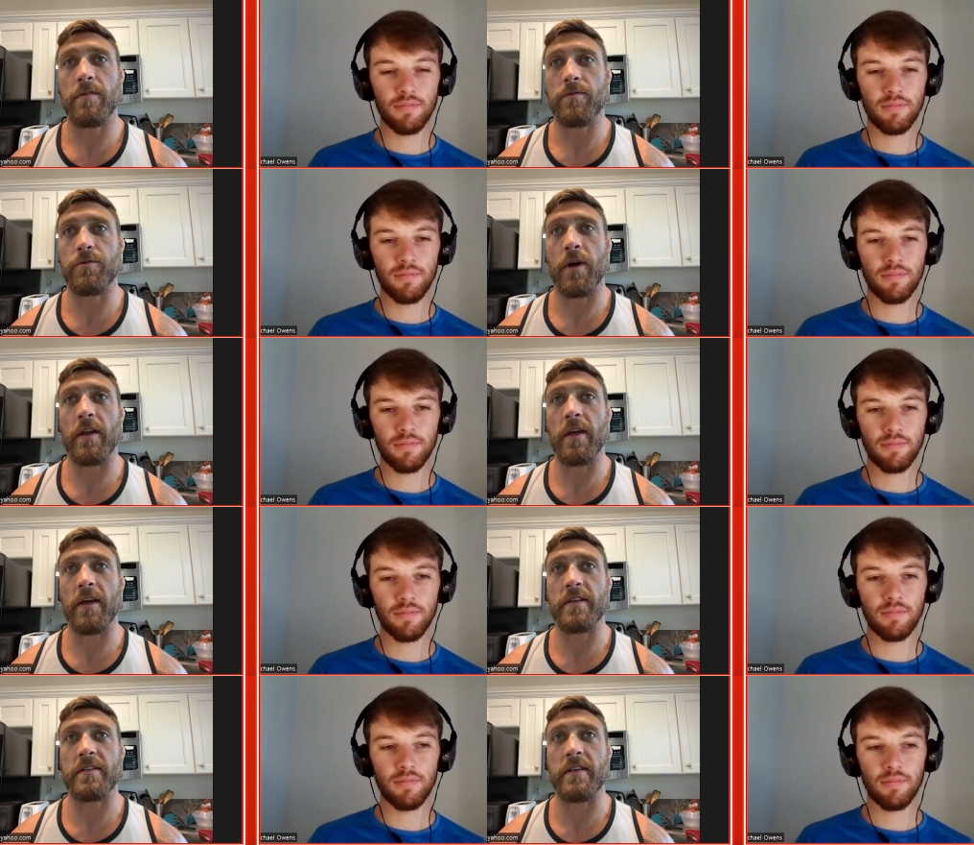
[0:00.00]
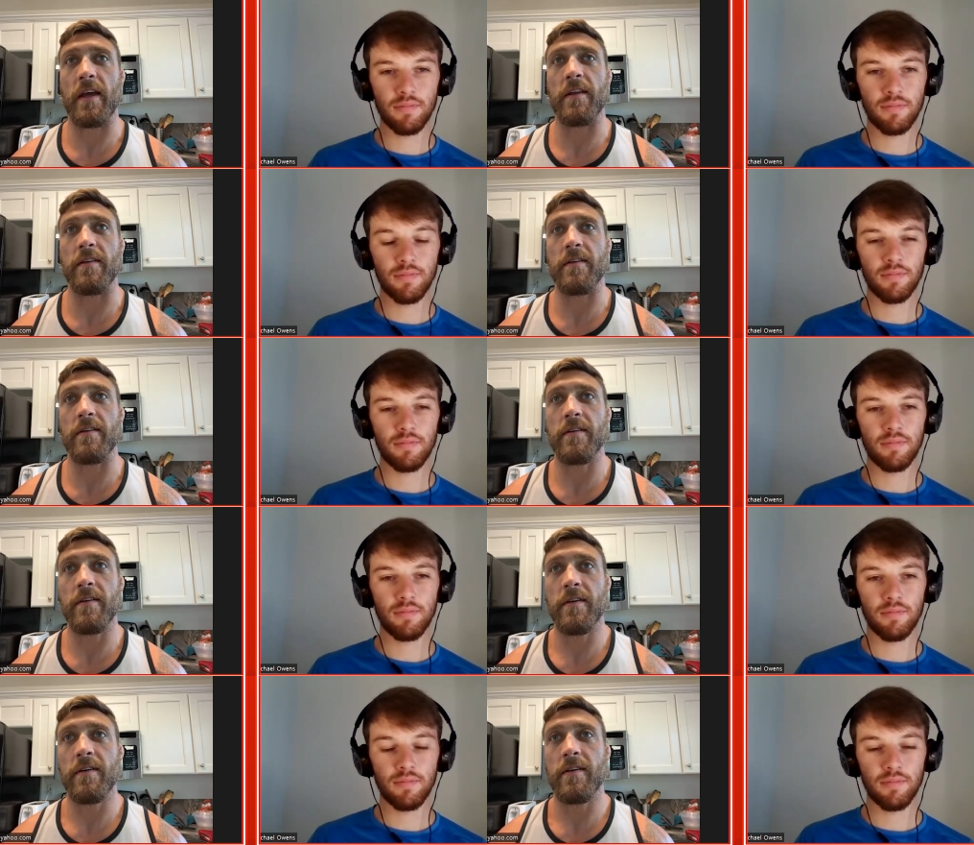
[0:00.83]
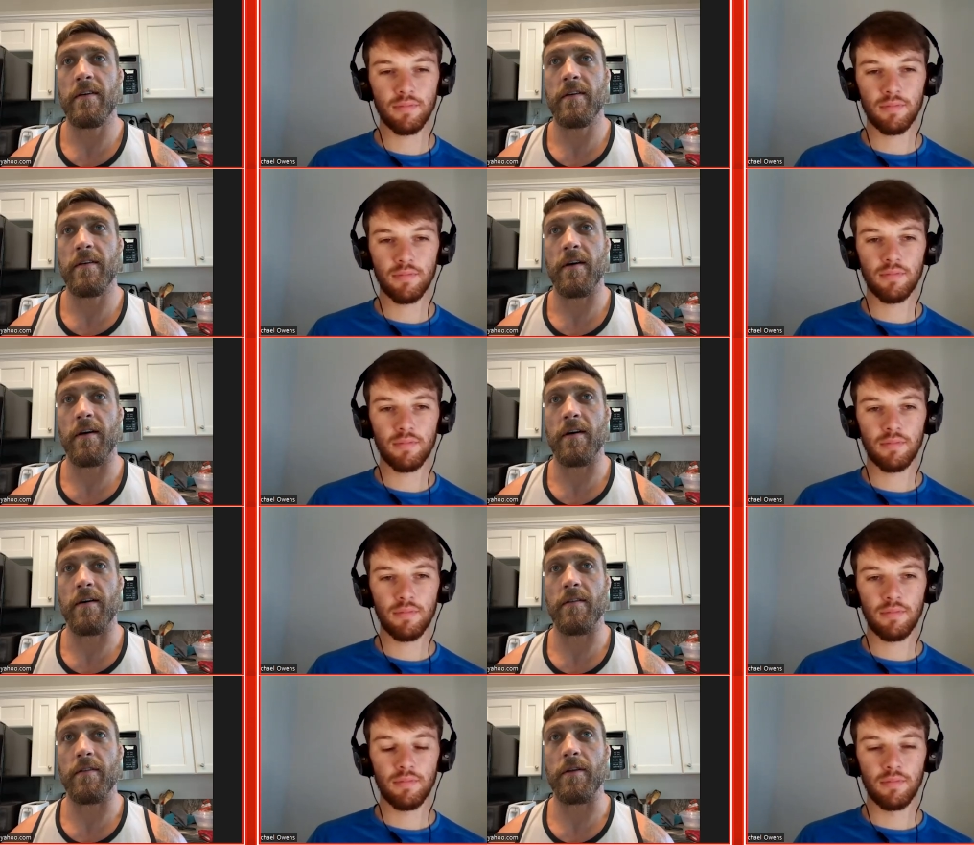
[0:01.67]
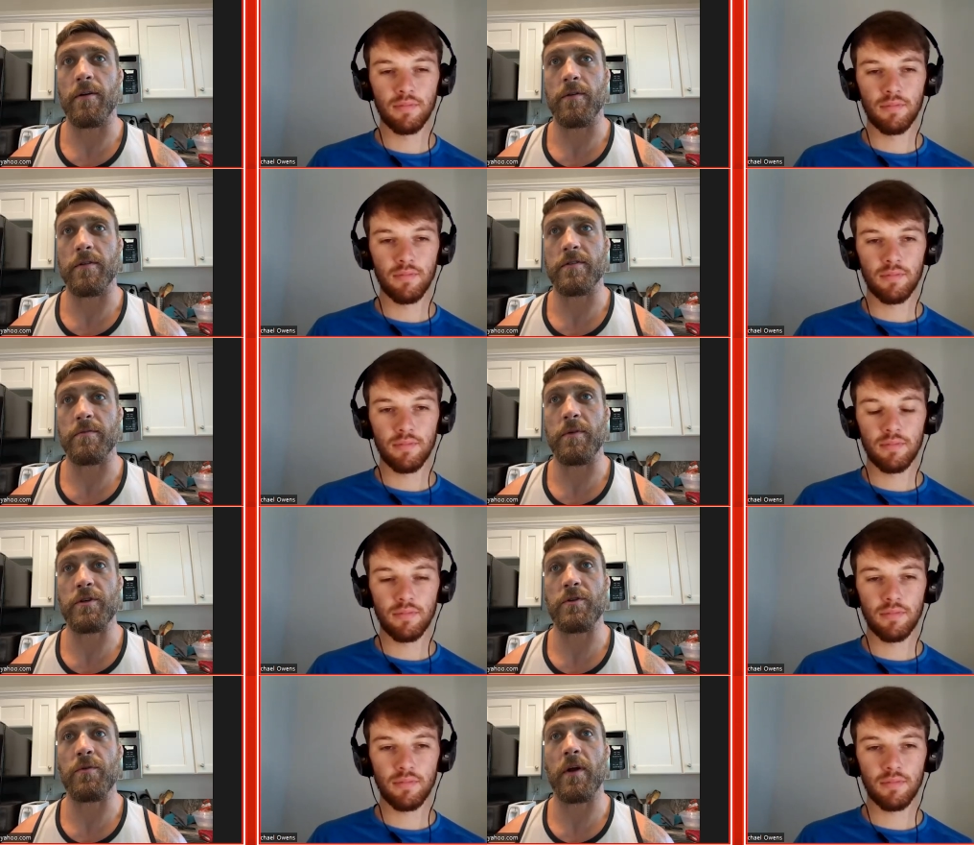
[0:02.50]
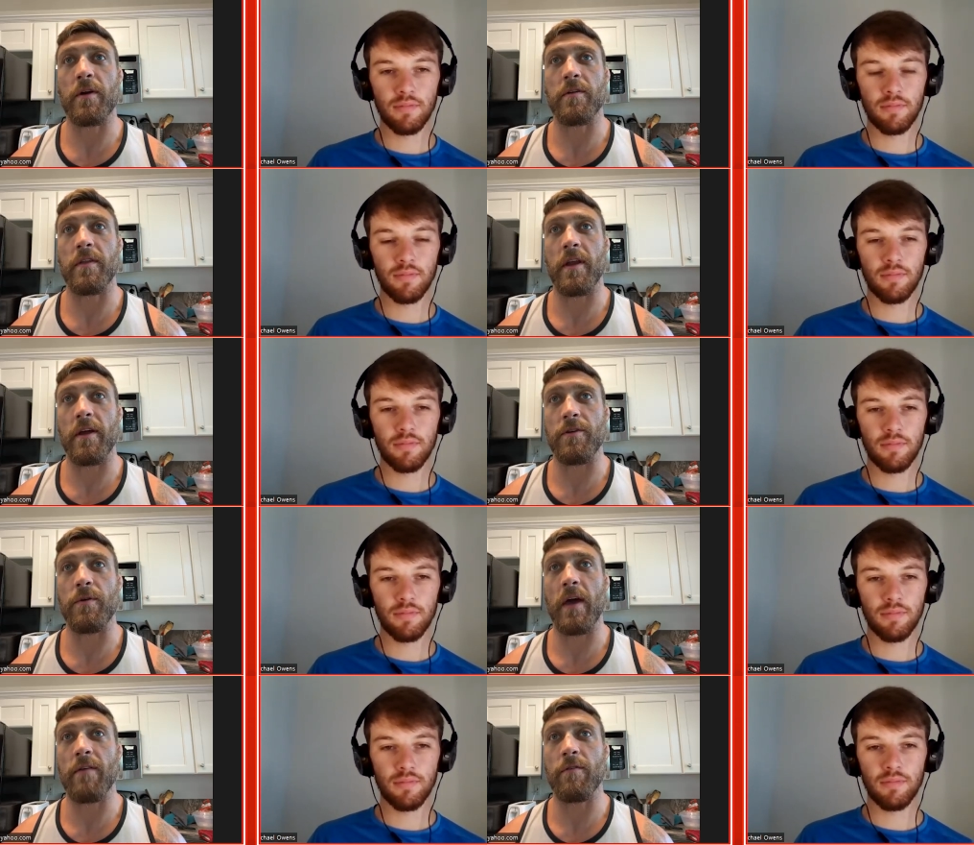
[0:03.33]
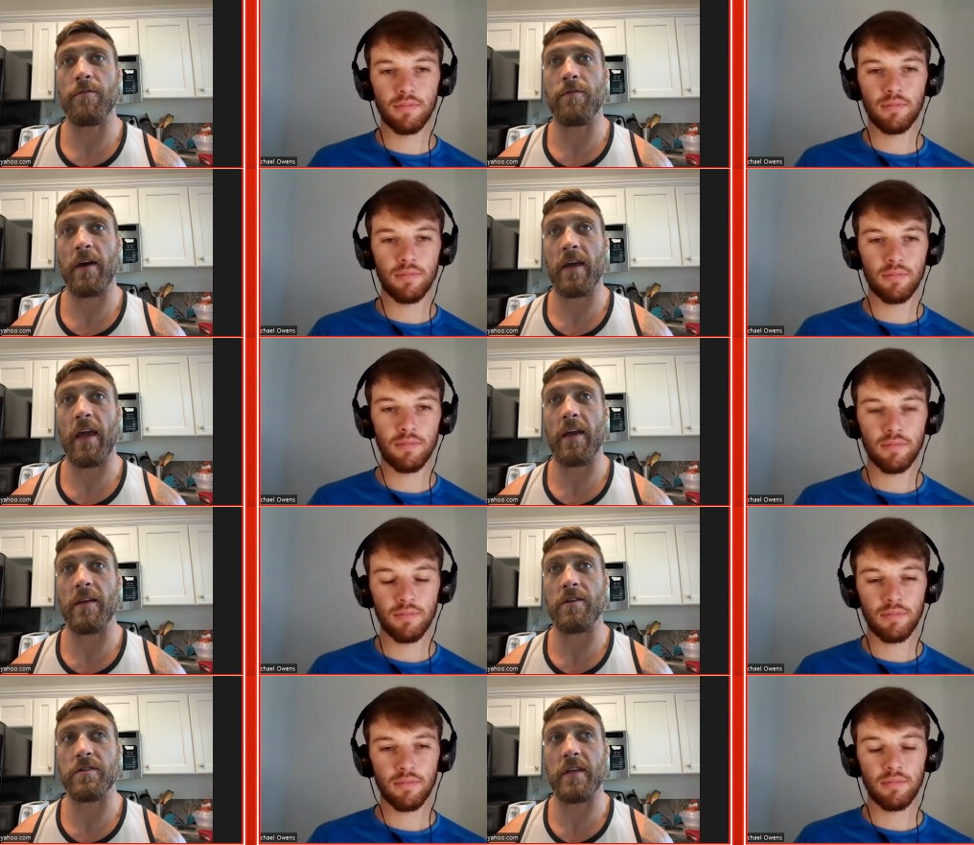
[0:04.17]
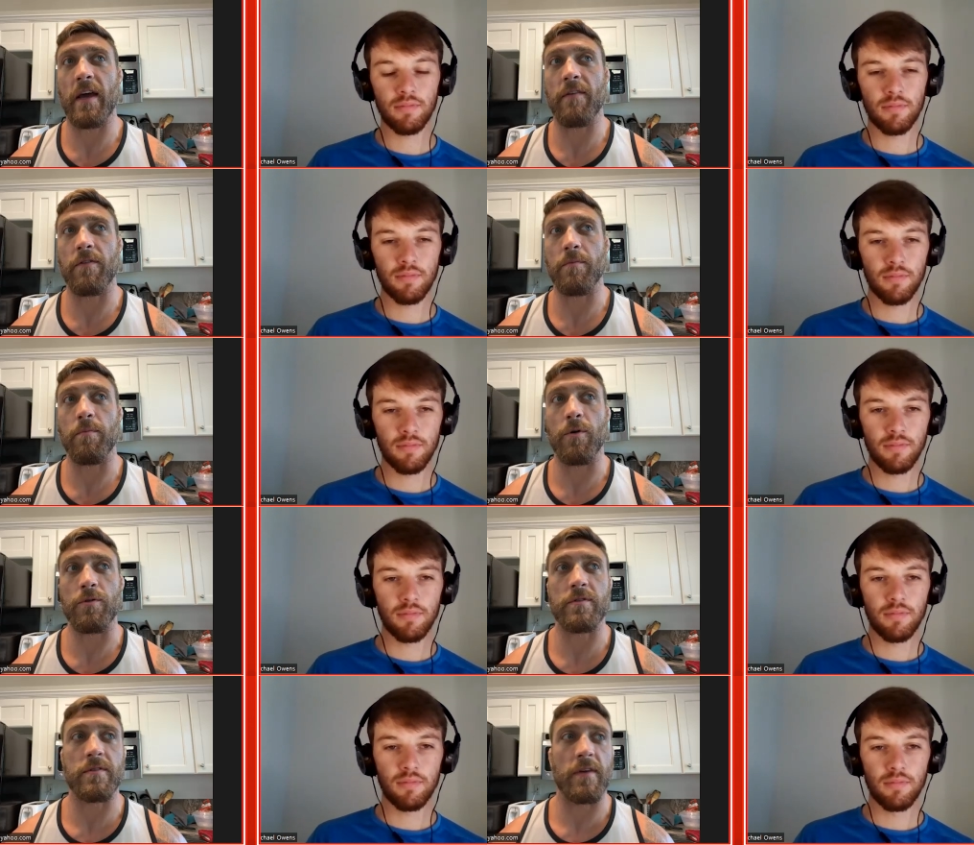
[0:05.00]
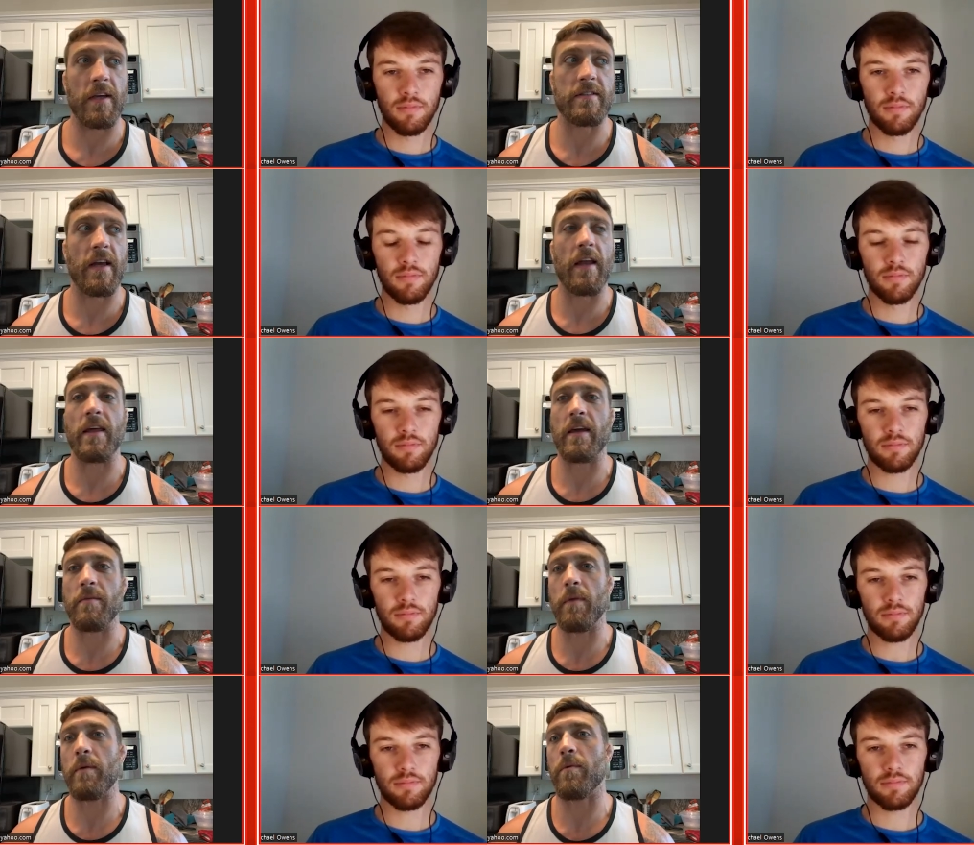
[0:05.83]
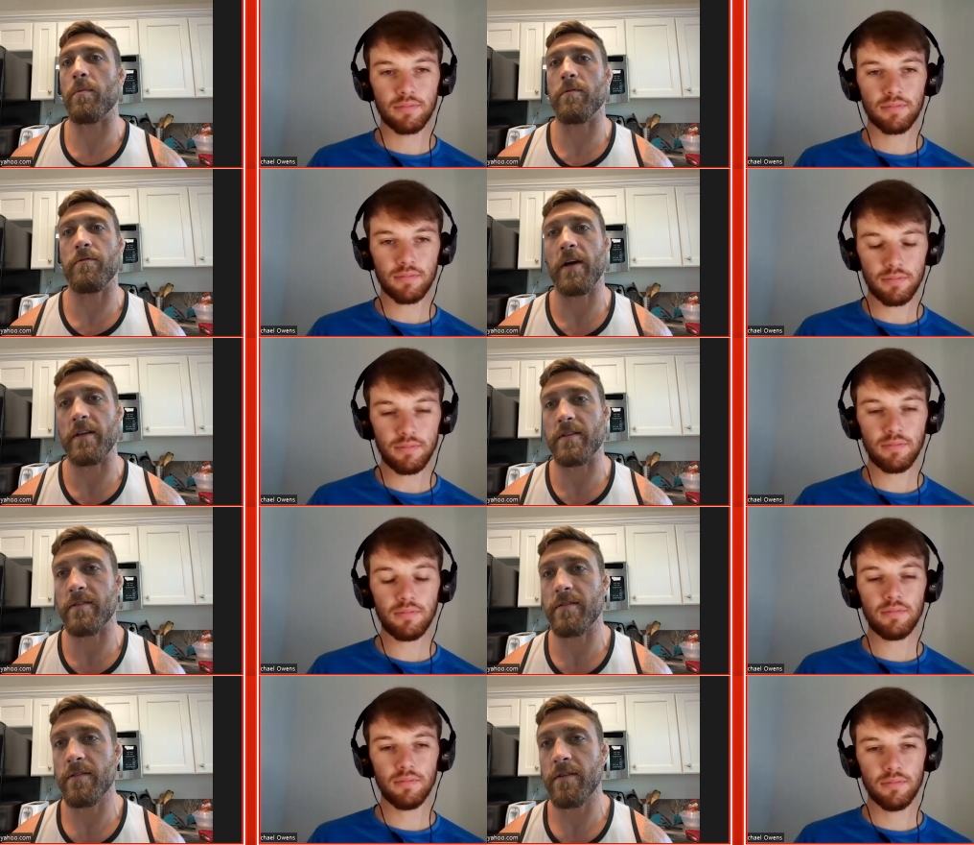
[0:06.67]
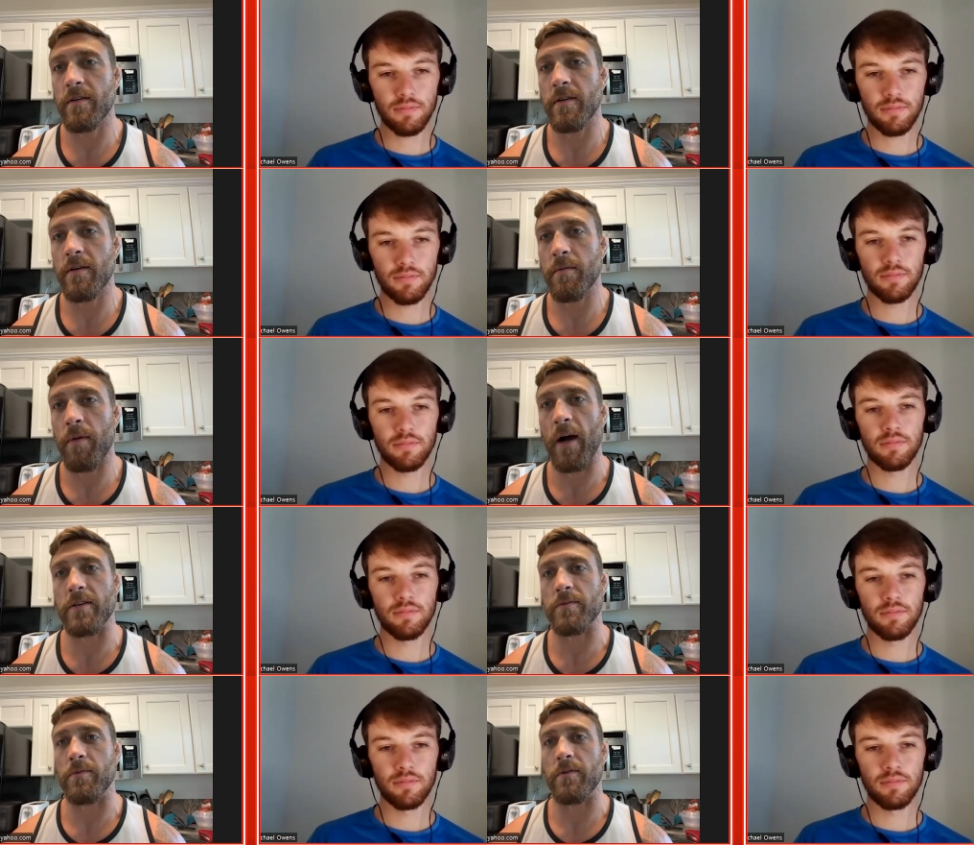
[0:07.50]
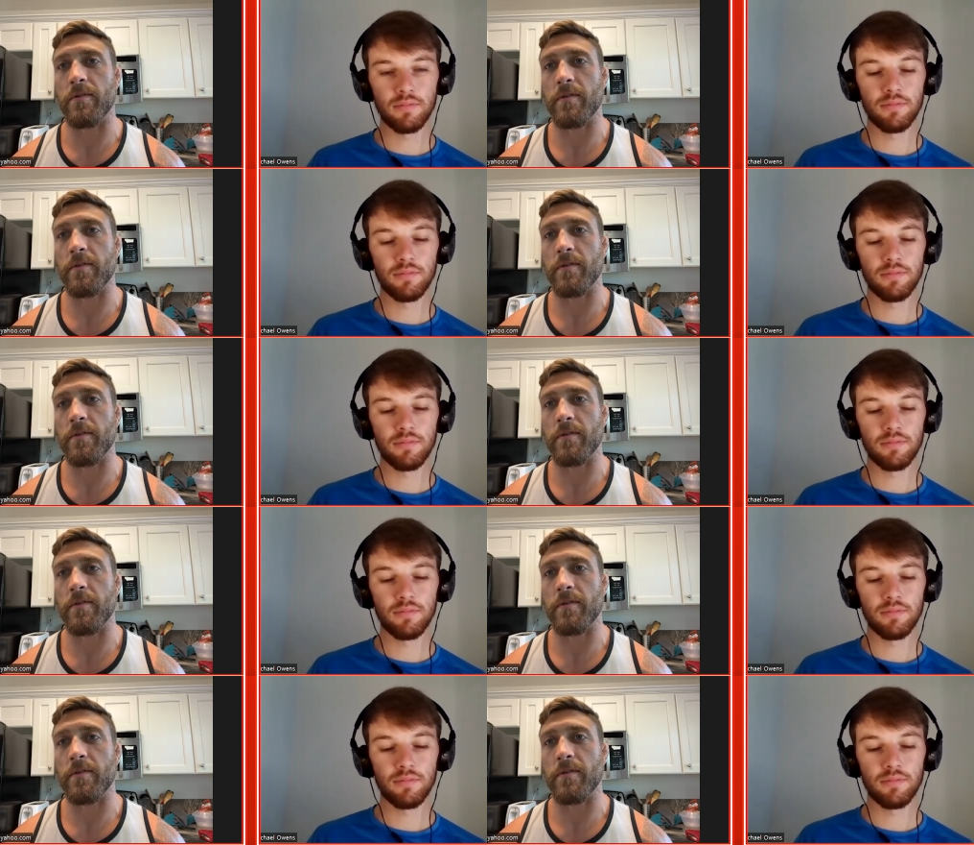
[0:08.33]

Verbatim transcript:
Speaker 1: try to extend uh, you know, the submission record that I do have if I can and just have the most exciting and memorable fights possible.